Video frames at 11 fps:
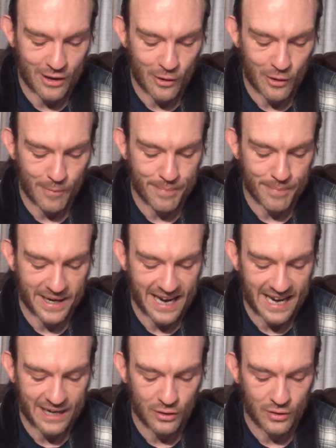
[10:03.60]
o
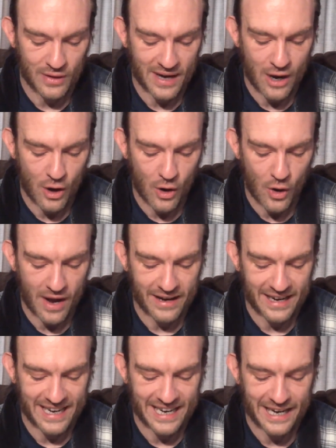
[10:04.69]
pecado
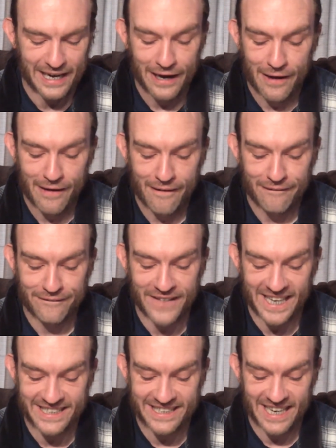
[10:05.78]
y
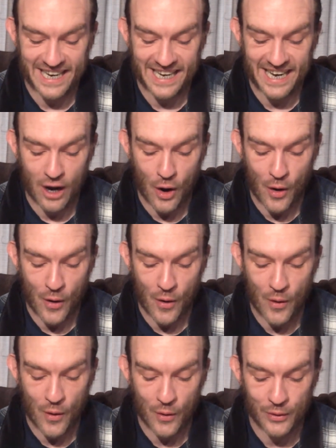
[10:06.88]
faze
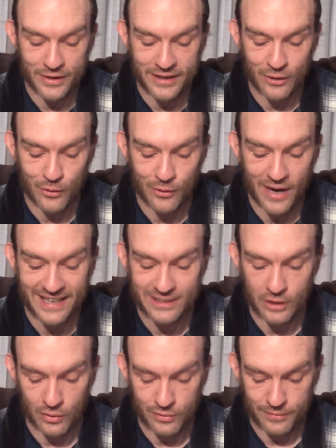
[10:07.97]
o
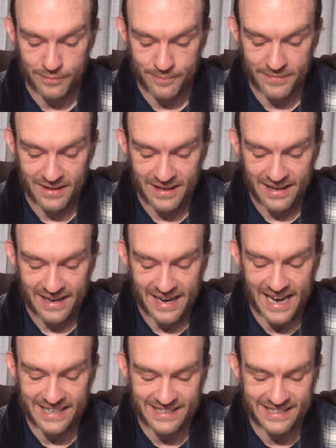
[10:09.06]
direito.
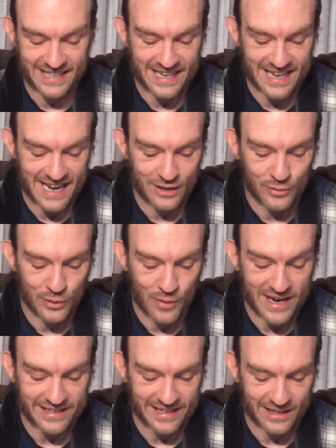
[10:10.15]
Hate sin and do the
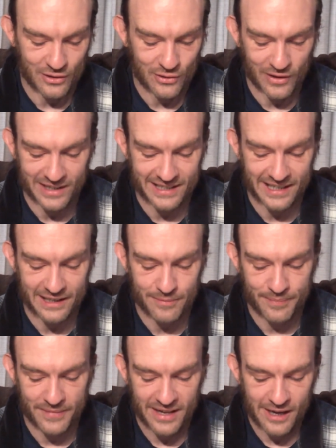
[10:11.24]
right, Ender translated.
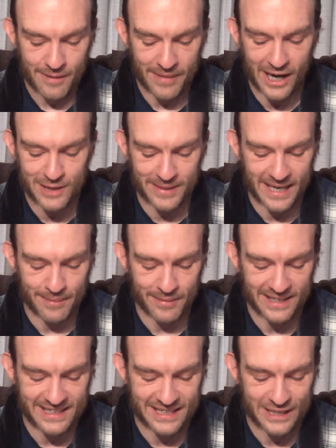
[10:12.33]
My husband's name
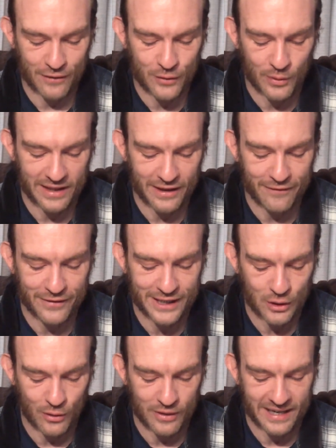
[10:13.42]
lends itself to a lovely
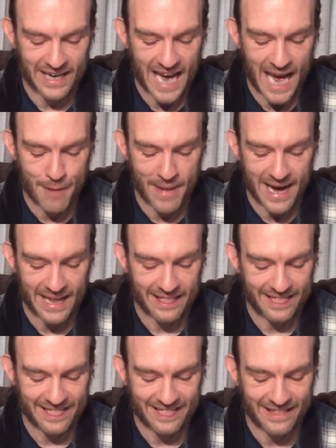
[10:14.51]
shortening, Aime,
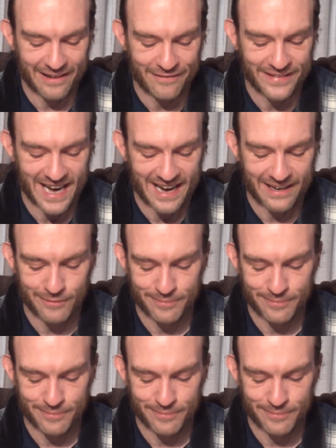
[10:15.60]
love ye.